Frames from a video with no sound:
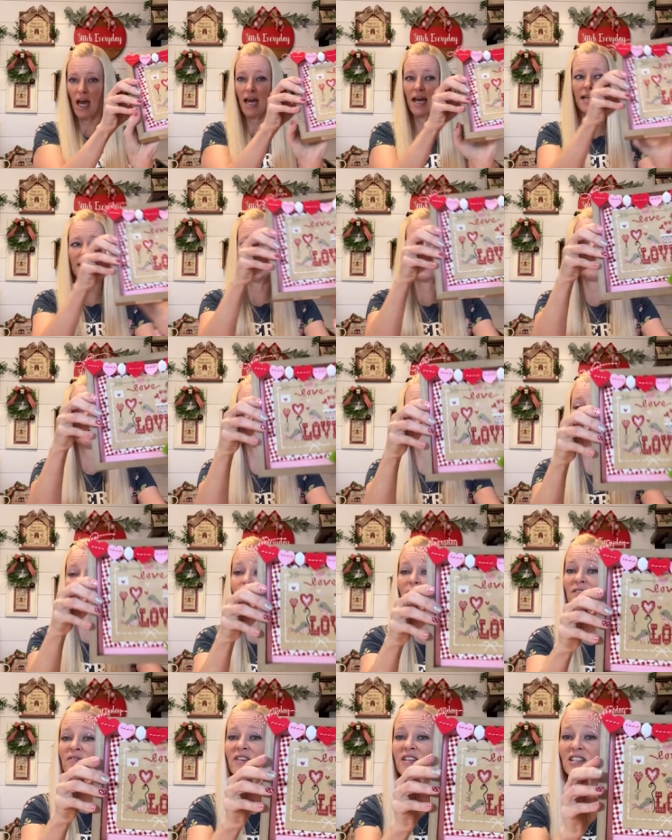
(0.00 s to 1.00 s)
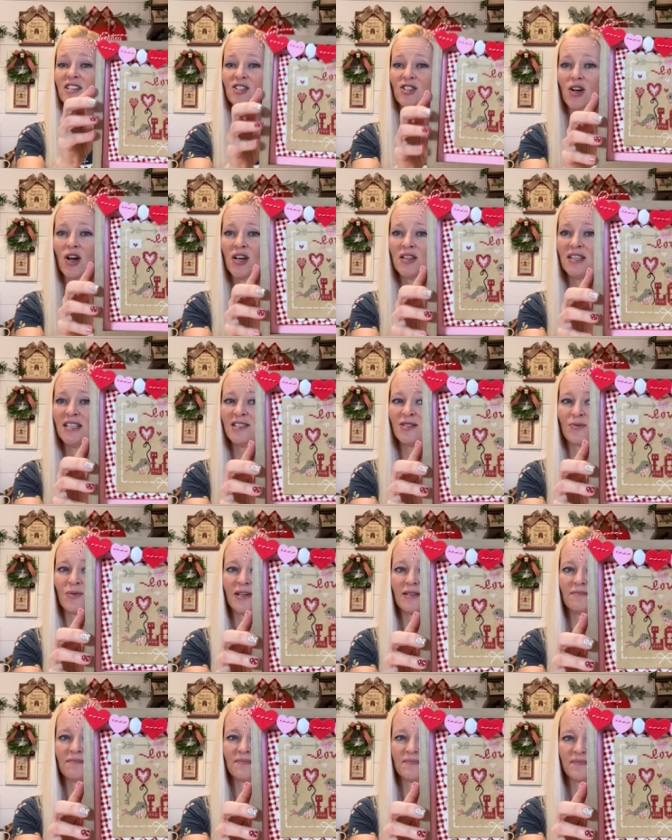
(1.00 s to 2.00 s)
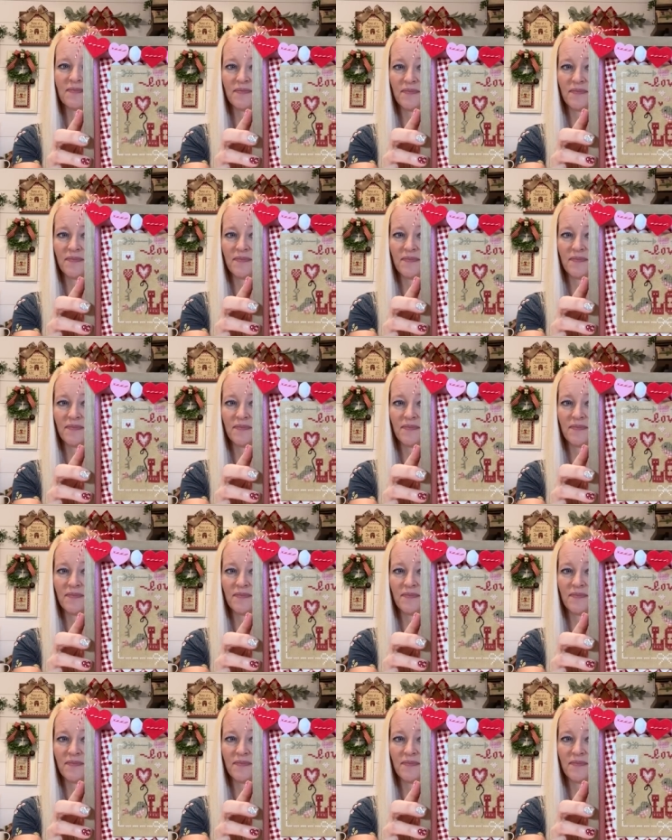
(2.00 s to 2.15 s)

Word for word: And here is my finish on this one.